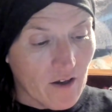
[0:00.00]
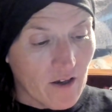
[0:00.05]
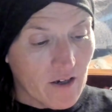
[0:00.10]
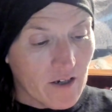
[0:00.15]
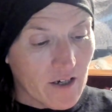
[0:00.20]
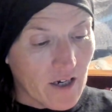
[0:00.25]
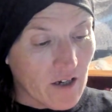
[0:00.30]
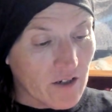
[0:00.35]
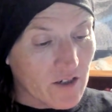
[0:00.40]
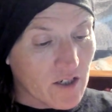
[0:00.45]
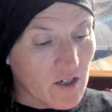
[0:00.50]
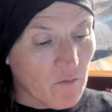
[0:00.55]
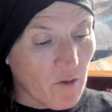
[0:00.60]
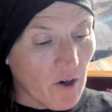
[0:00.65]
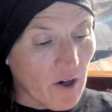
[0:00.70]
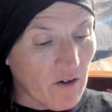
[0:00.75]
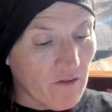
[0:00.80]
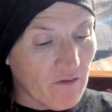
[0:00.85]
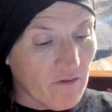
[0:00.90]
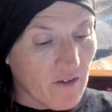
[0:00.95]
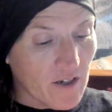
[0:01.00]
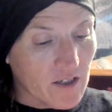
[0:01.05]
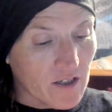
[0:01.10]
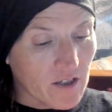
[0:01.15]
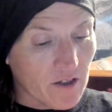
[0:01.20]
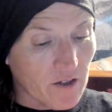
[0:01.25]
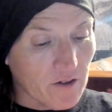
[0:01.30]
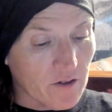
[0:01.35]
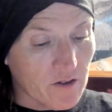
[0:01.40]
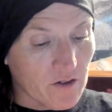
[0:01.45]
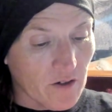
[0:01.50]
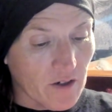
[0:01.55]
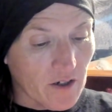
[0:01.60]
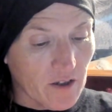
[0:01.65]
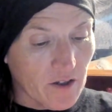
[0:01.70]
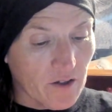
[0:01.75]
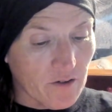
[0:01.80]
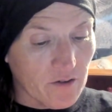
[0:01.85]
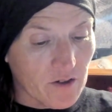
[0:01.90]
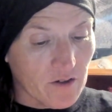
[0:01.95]
Now she brought her face closer and
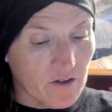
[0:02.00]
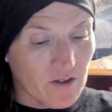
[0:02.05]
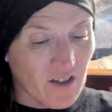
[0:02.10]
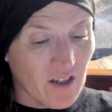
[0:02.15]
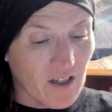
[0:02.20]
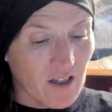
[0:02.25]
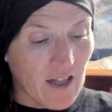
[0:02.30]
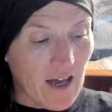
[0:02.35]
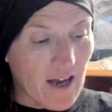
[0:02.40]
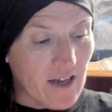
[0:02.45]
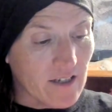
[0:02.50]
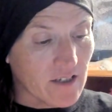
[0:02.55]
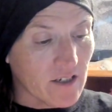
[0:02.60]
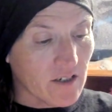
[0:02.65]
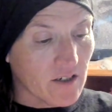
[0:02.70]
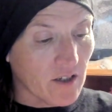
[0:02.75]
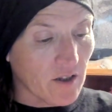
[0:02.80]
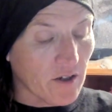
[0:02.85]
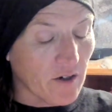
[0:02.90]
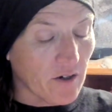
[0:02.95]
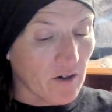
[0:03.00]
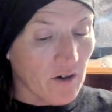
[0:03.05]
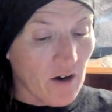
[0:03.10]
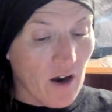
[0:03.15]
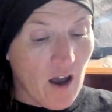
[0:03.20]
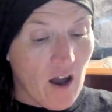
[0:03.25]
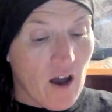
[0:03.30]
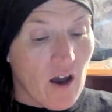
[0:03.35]
closer to the glass until her